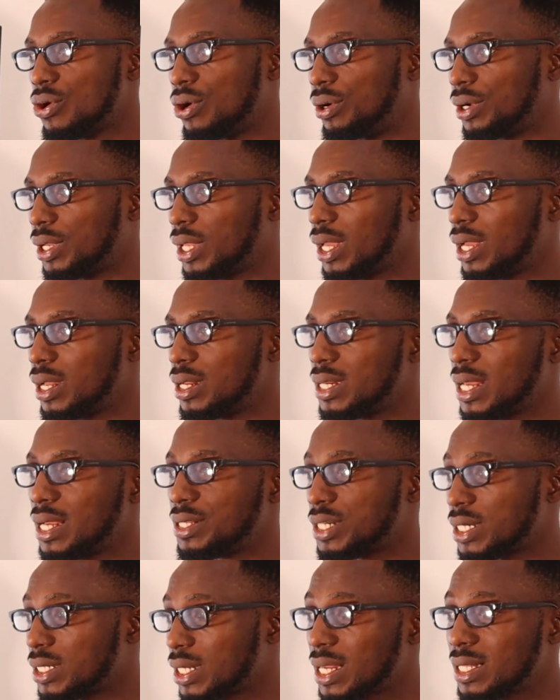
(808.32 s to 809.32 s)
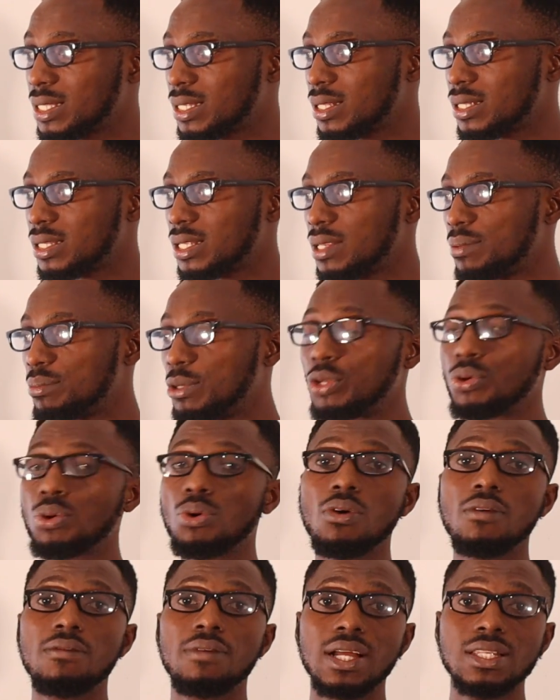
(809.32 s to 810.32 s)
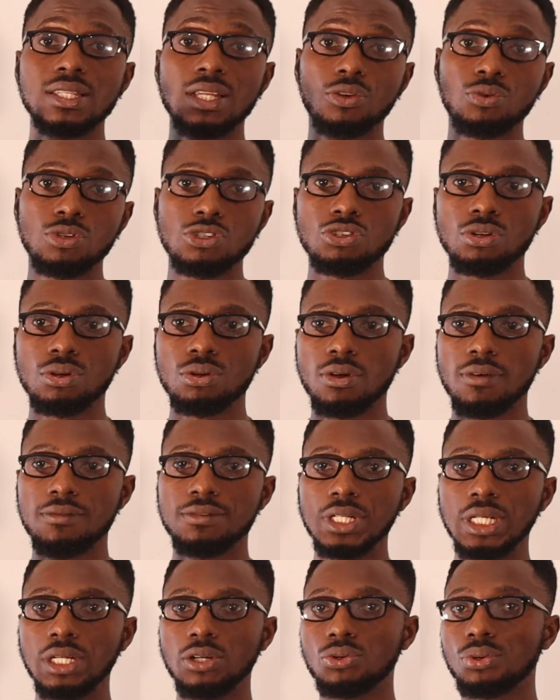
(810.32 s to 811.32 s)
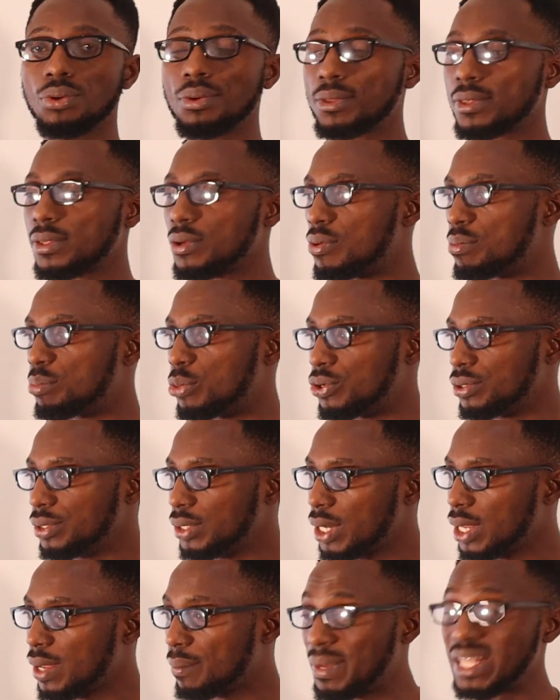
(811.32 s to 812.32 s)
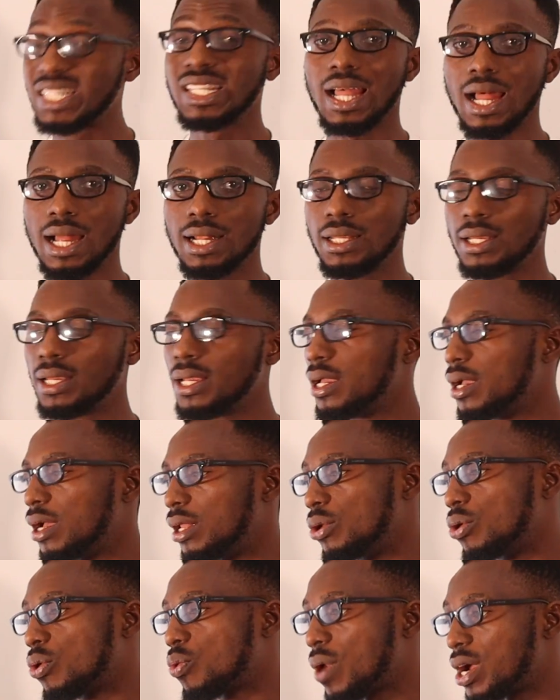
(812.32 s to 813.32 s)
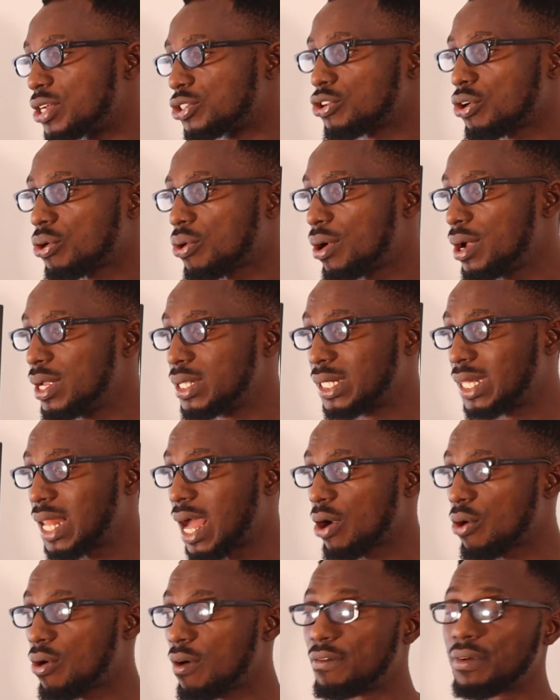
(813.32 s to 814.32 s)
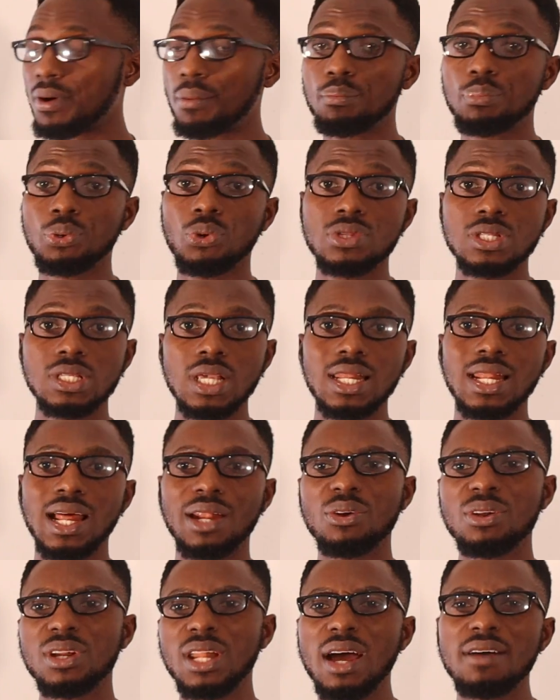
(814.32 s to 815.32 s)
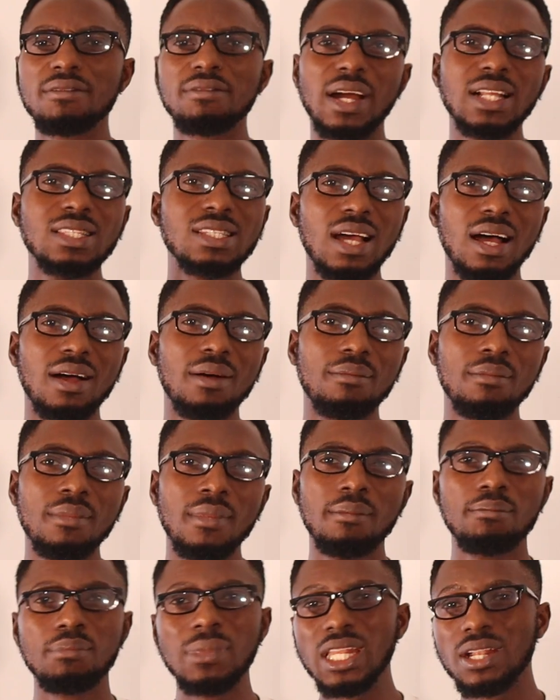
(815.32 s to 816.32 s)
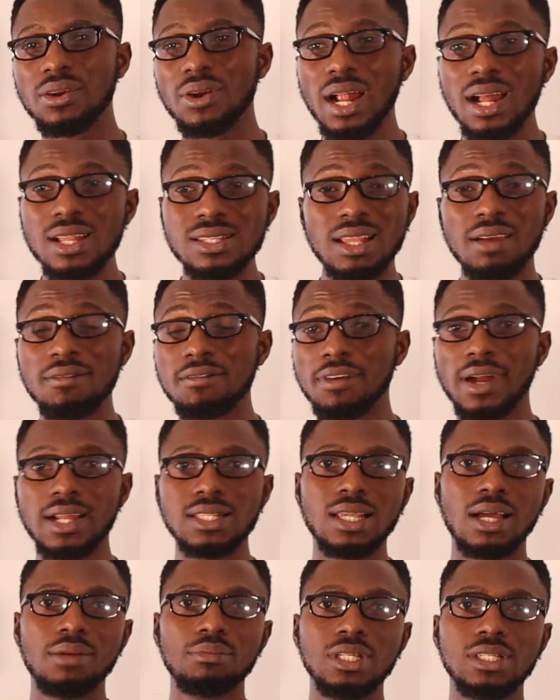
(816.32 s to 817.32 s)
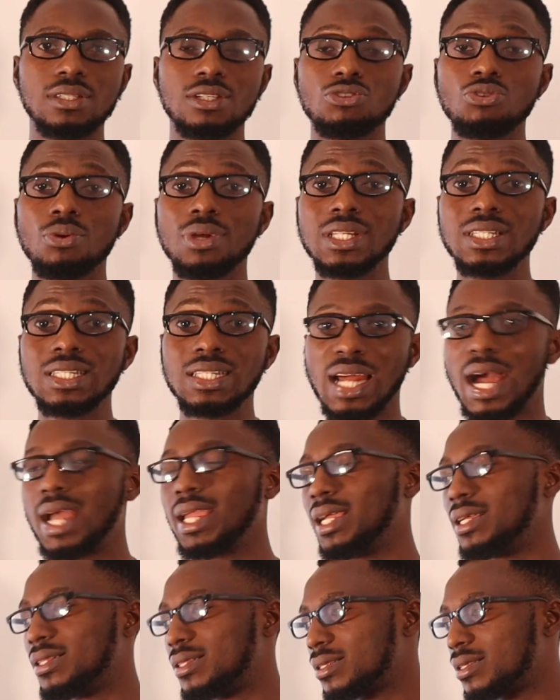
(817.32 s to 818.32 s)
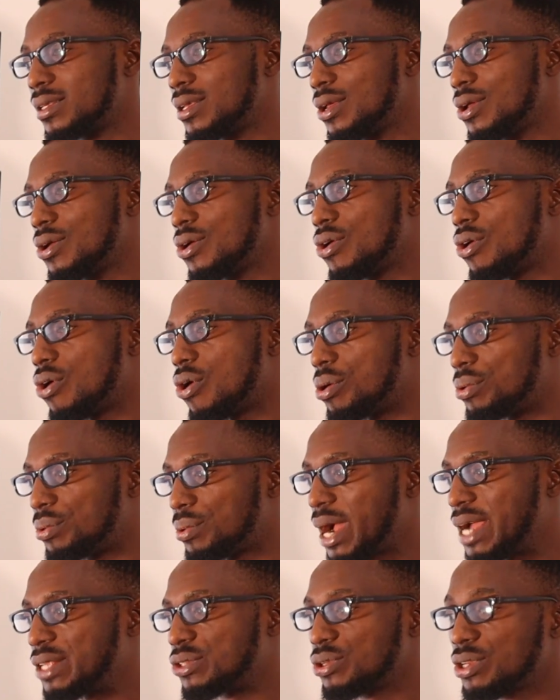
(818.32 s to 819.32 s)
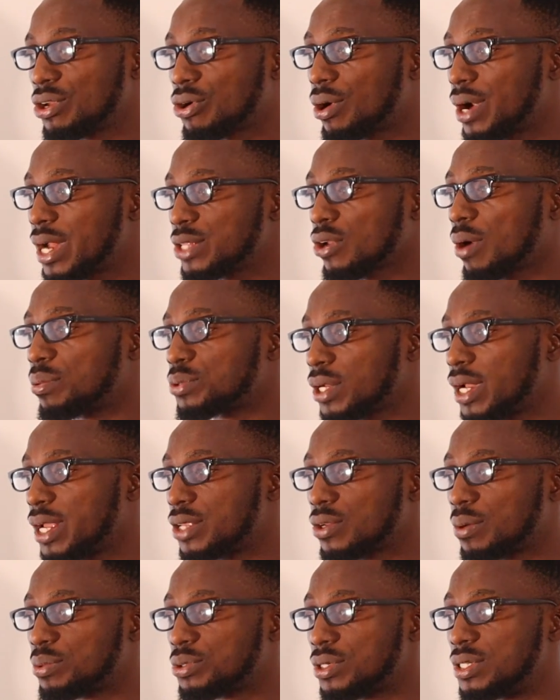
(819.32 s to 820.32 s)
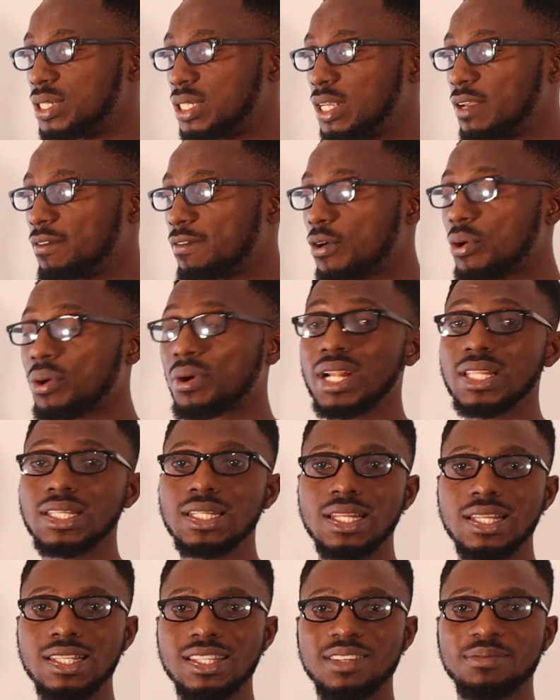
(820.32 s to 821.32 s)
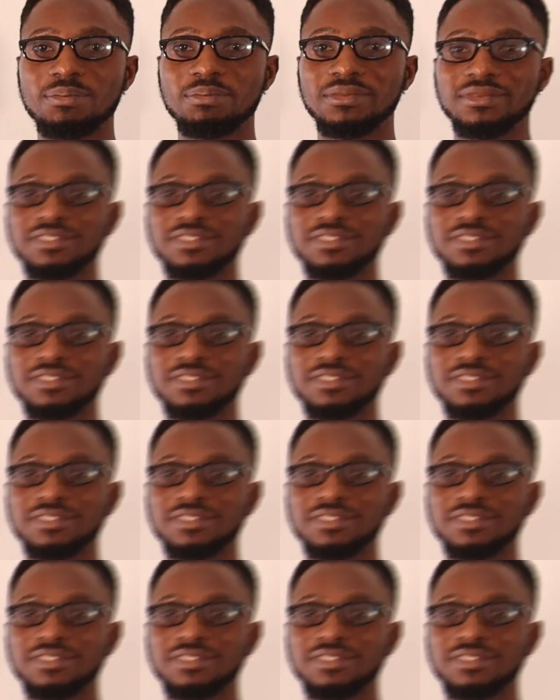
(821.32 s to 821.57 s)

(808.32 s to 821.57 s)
Okay, then gigantism, you know, over secretion of the growth hormone, basically. You know, kwashiorkor is lack of protein and other vital minerals and vitamins, you know, in diet. All right, so the correct option is option D for cretinism.